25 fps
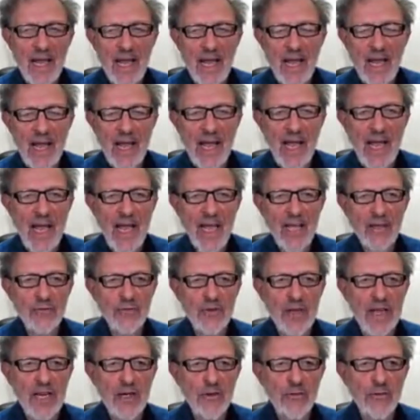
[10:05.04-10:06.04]
as
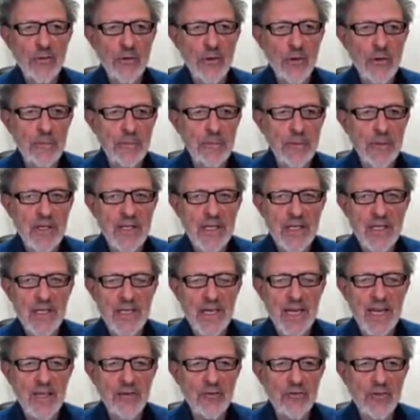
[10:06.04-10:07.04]
interpreted
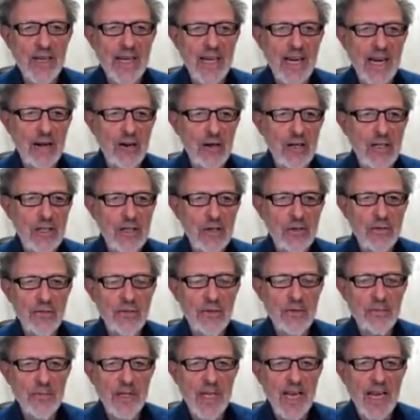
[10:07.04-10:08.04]
as a character
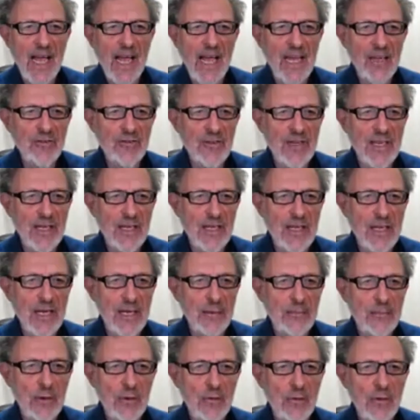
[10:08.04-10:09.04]
from the ASCII
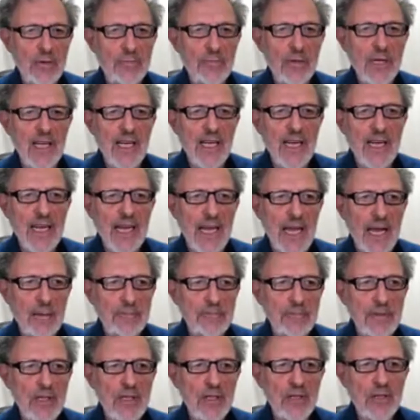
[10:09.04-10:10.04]
table would be a
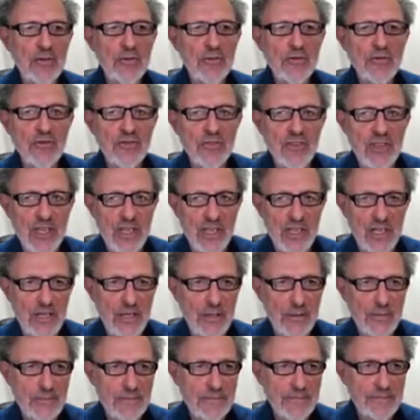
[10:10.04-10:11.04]
capital C.
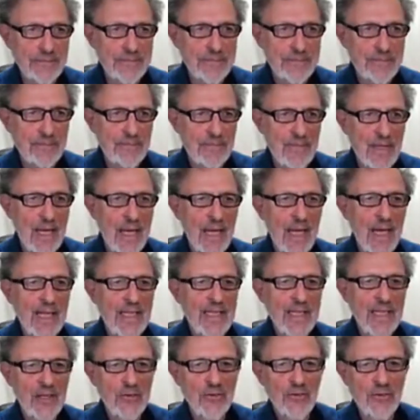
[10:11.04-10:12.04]

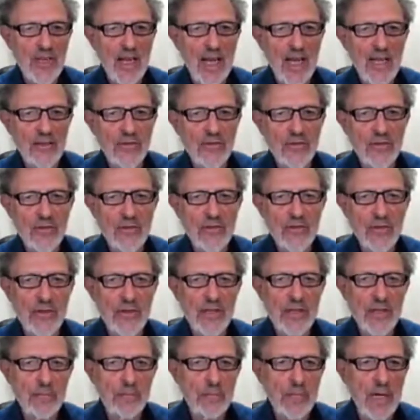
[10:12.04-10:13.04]
And then sizes
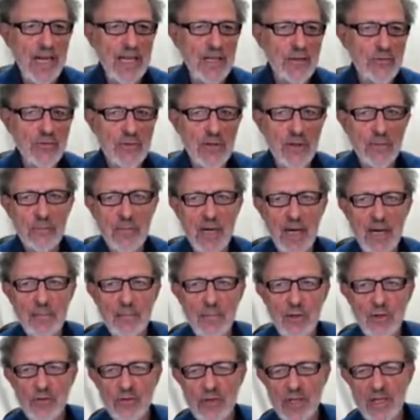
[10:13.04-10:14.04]
in the bytes on my
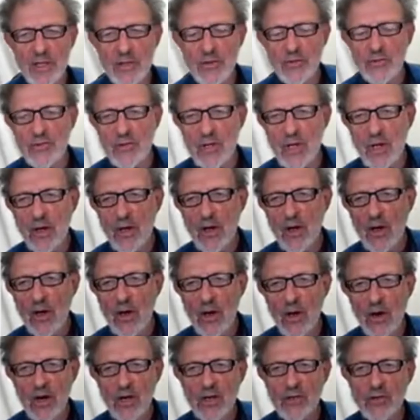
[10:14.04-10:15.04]
machines
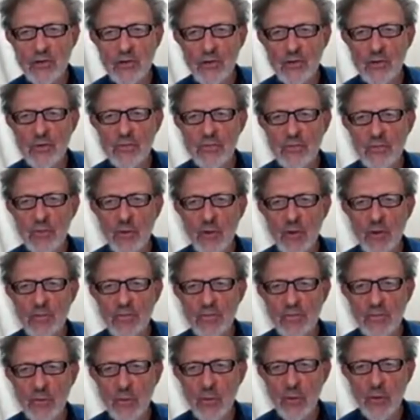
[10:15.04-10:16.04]
are
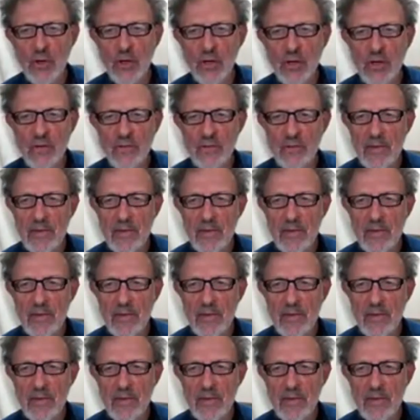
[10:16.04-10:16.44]
244.